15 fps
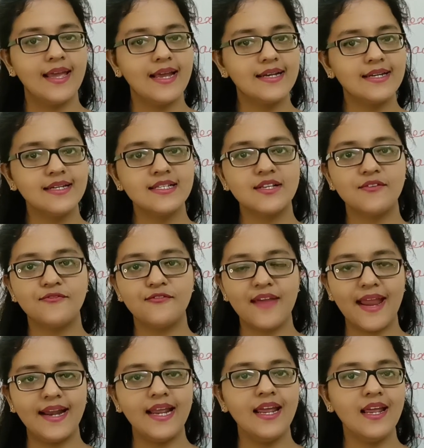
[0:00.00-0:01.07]
It is
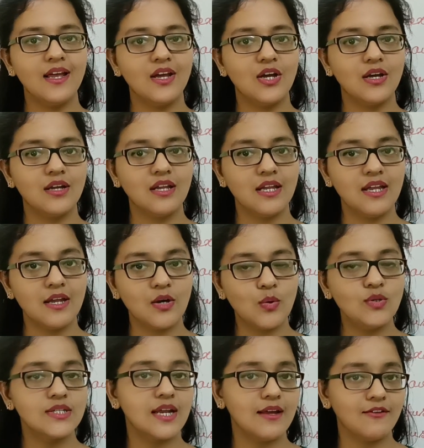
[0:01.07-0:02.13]
very
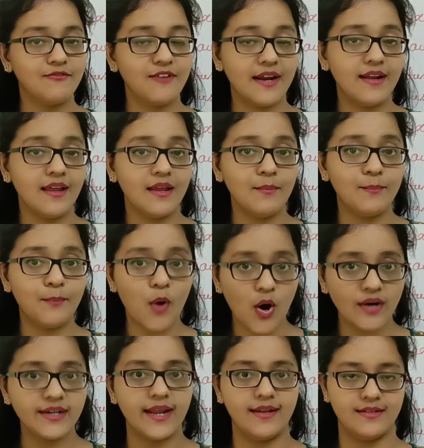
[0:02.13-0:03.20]
good, very
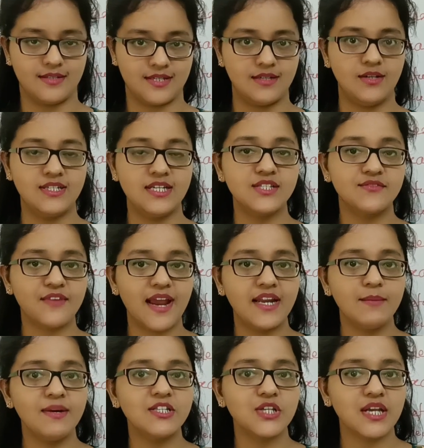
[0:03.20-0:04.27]
important. It is
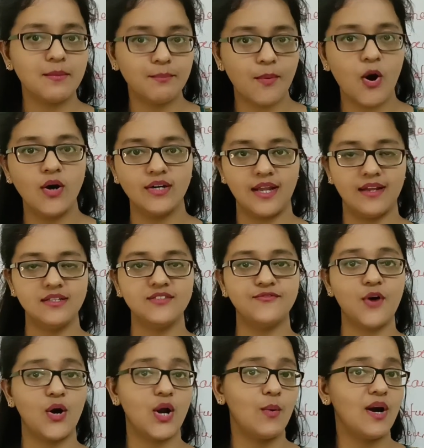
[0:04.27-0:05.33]
very much
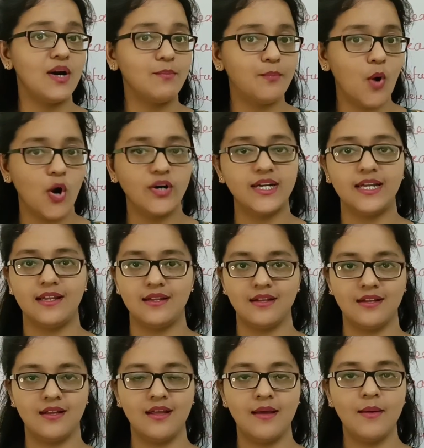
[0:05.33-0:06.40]
important for our body
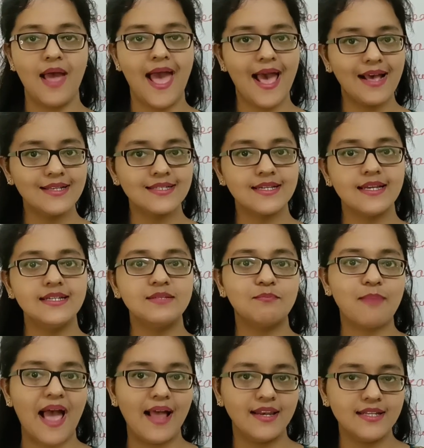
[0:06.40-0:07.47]
as
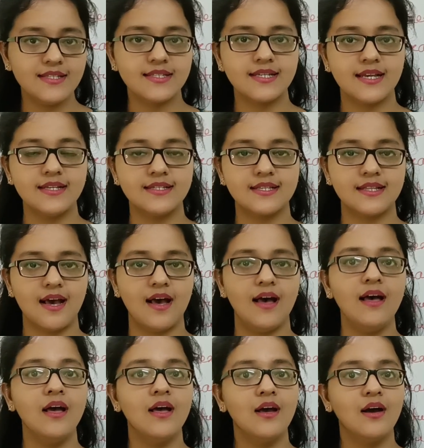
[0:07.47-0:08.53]
it balances
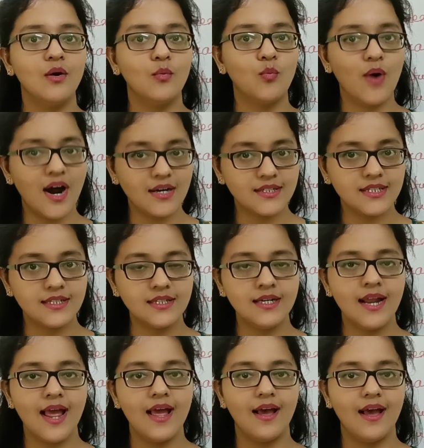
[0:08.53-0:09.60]
the water
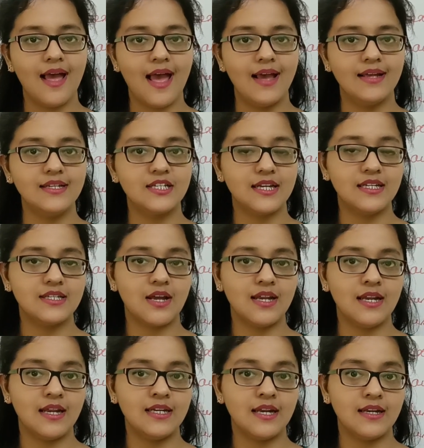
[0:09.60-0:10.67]
and
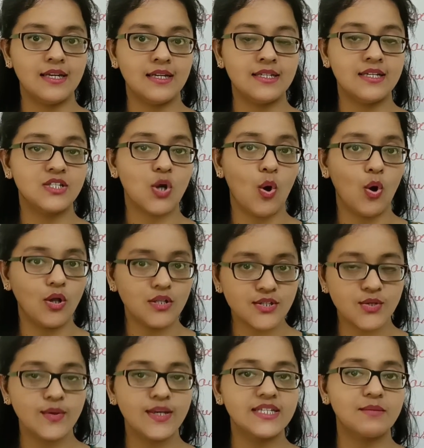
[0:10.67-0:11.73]

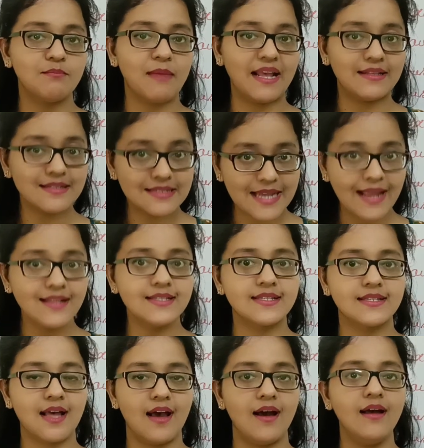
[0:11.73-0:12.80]
it
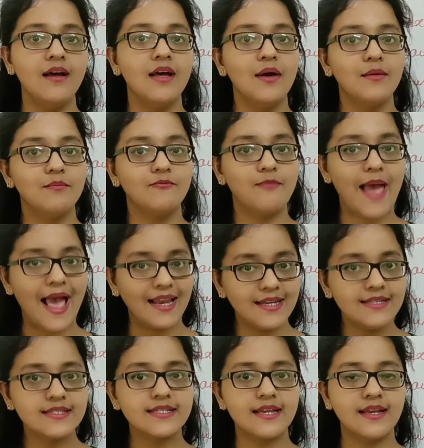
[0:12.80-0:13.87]
maintains the
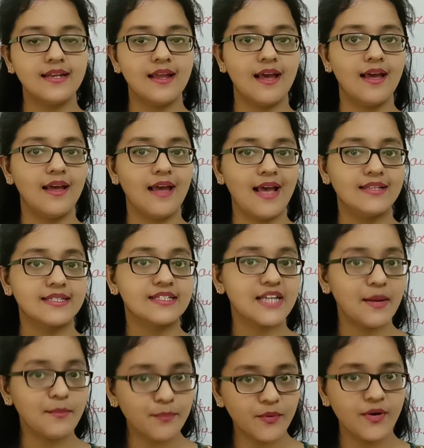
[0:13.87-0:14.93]
balance as
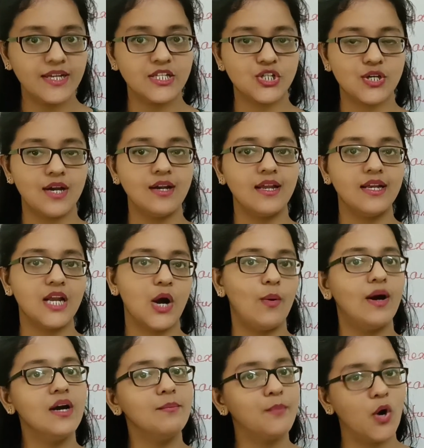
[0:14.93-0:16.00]
temperature in
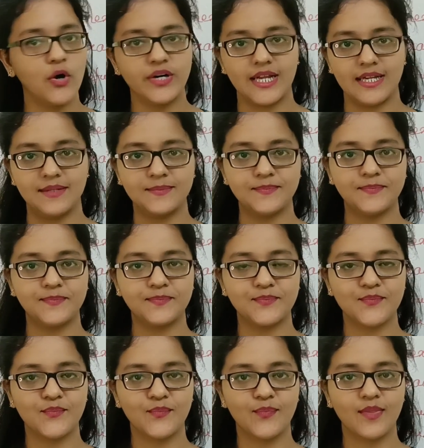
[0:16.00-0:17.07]
our body.
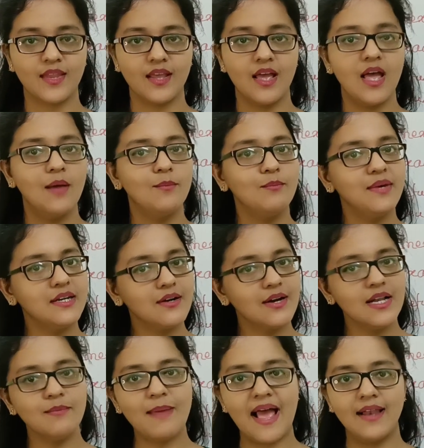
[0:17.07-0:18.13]

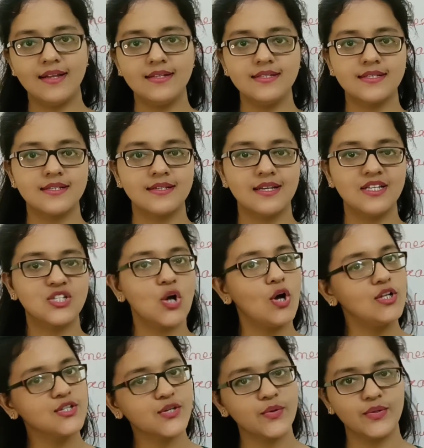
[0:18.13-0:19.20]
Mineral balance is
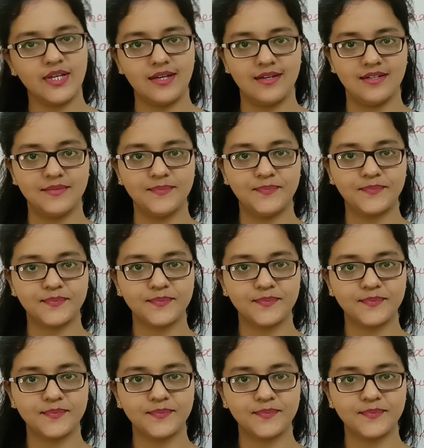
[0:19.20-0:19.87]
also there.